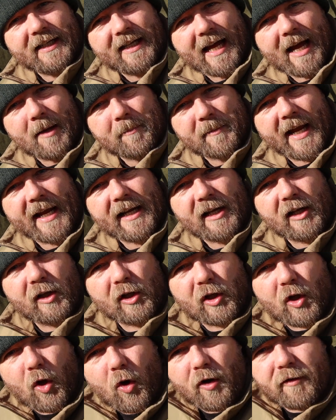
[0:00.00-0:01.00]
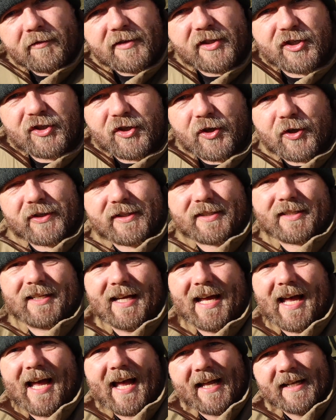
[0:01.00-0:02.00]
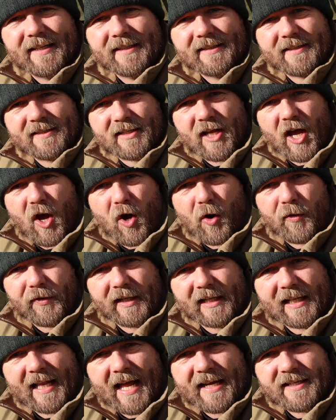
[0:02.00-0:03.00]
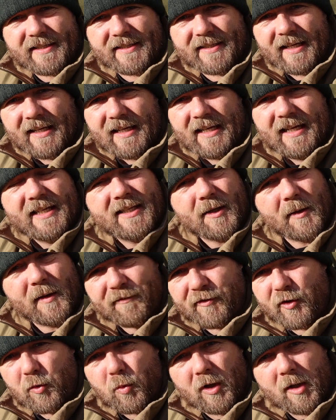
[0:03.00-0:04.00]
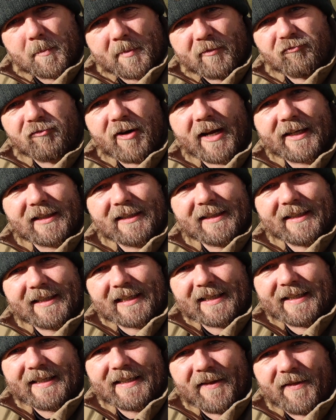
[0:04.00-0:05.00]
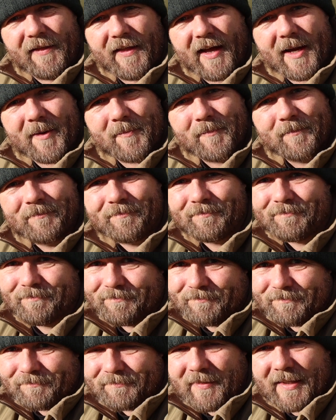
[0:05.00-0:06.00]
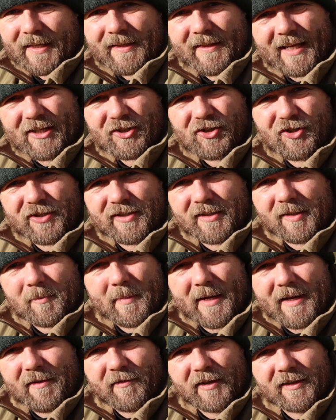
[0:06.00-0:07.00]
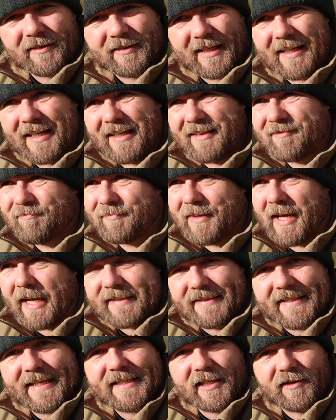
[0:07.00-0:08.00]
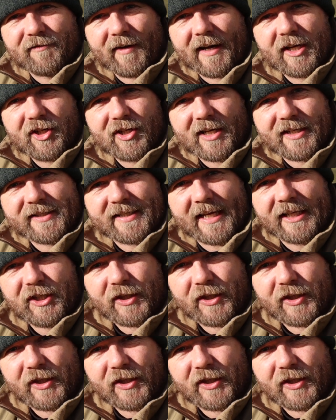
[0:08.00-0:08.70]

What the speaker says: I'm getting a lot of soot and dirt on the glass. So if you want to be regularly cleaning that, that's just a bit of a disadvantage, I'd say.